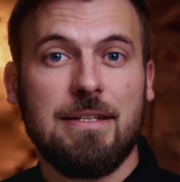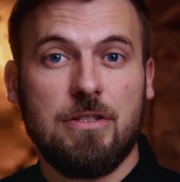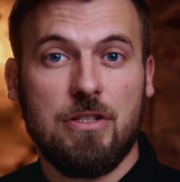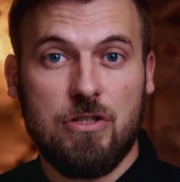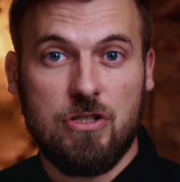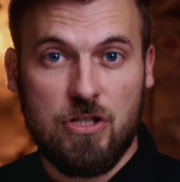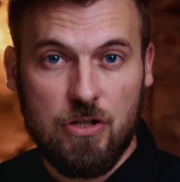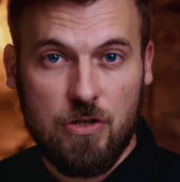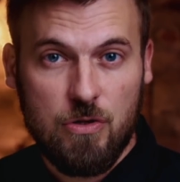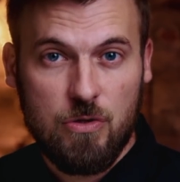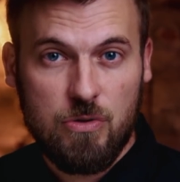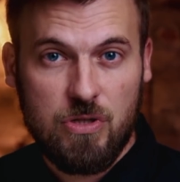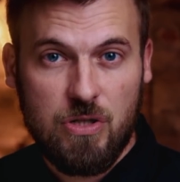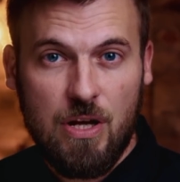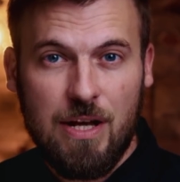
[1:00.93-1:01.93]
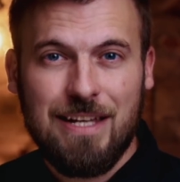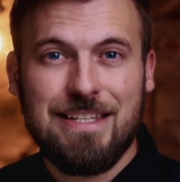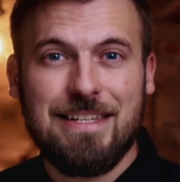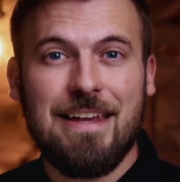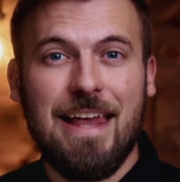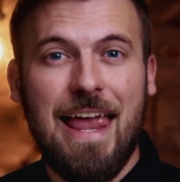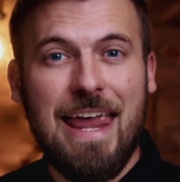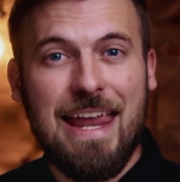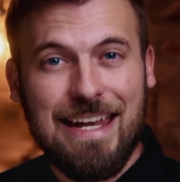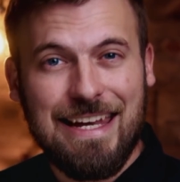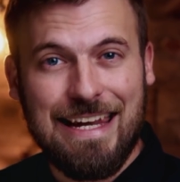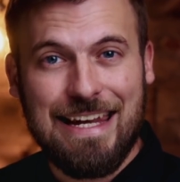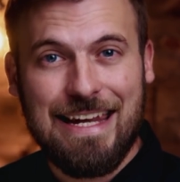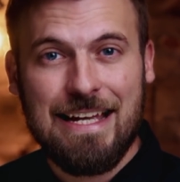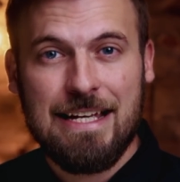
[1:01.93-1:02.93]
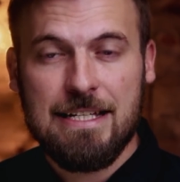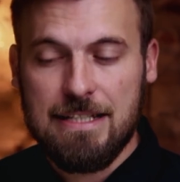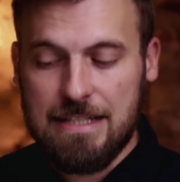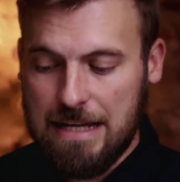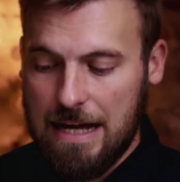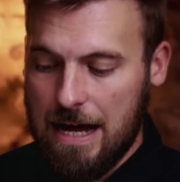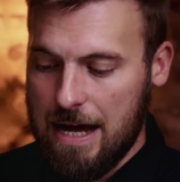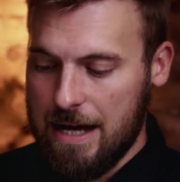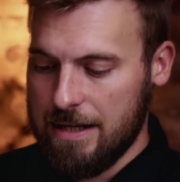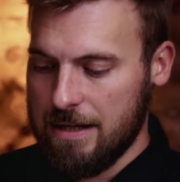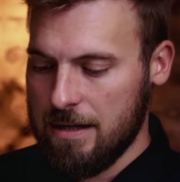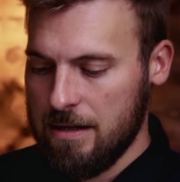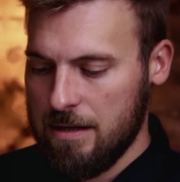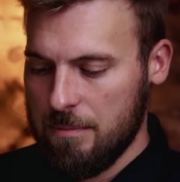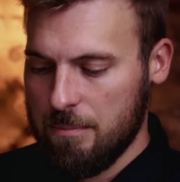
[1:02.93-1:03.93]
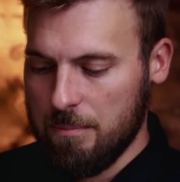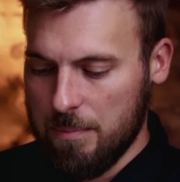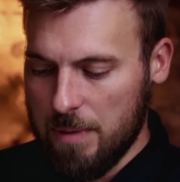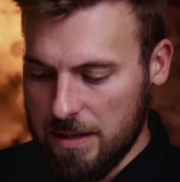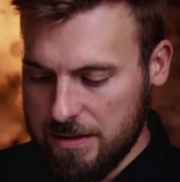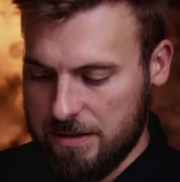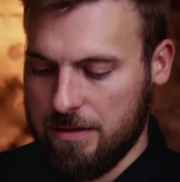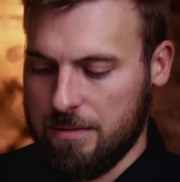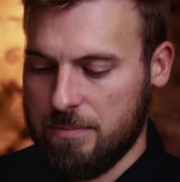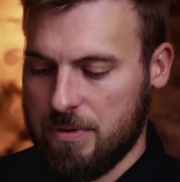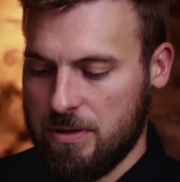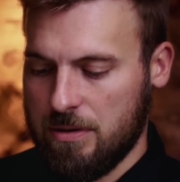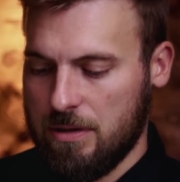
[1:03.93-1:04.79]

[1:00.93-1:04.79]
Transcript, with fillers: to Jews, to any non-Muslims.